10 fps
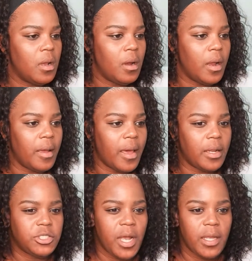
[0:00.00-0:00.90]
I got to
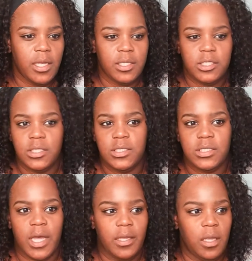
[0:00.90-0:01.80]
try and get to
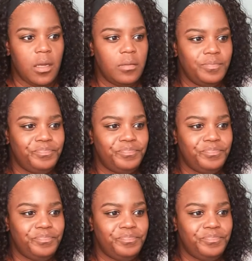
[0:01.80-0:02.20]
designing.